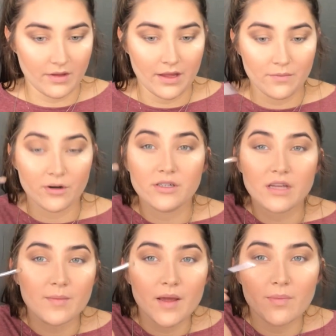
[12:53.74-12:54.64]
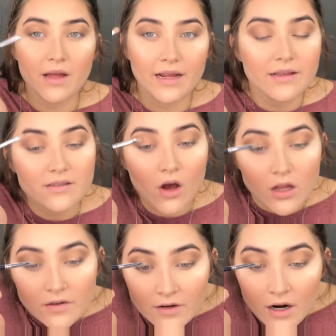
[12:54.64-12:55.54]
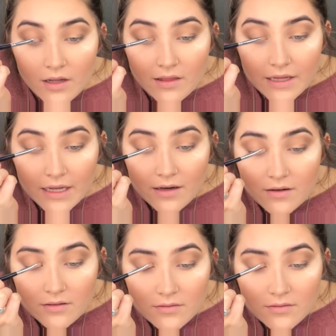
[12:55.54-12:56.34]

and we're just gonna be applying this all over our lid.